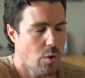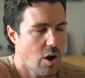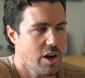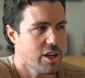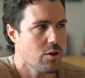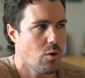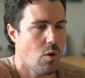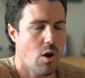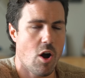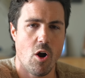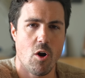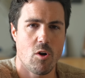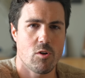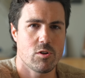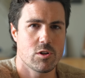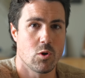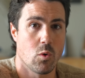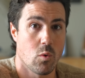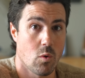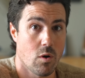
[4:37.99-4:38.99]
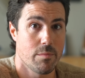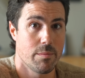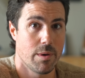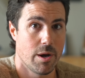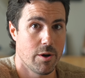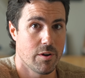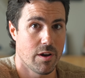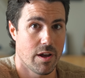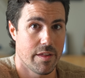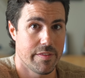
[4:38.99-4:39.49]
want to go hardcore
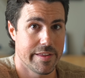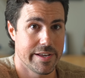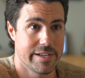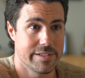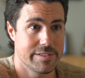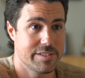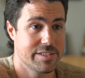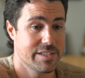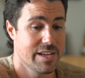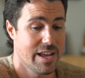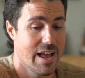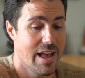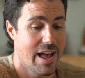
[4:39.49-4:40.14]
mode on this?